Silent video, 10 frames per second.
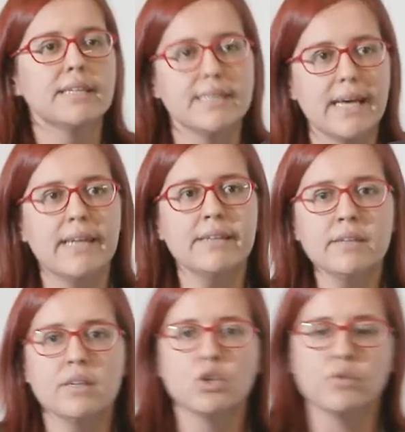Then
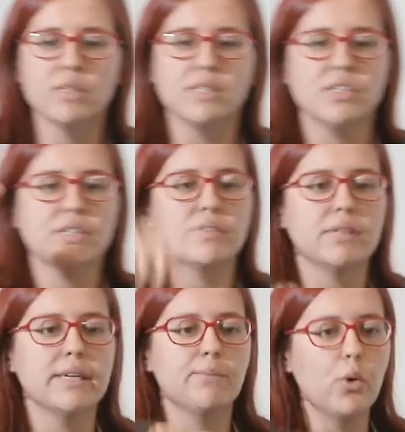you will just
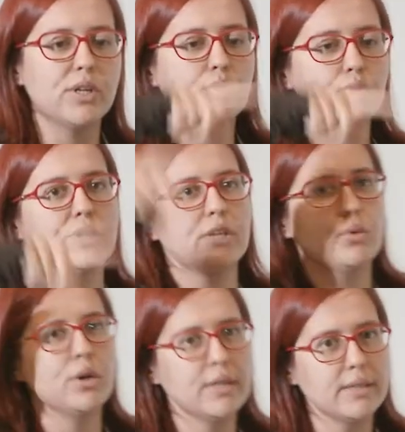point to the new
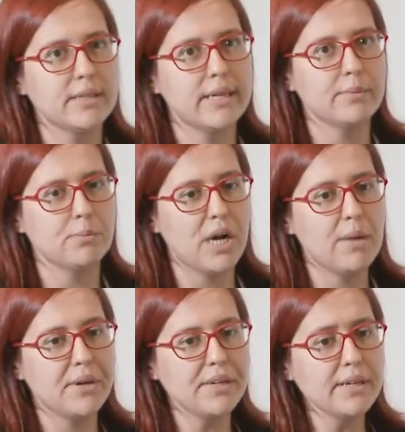
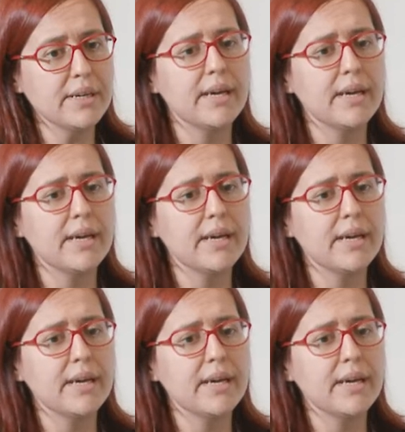primary,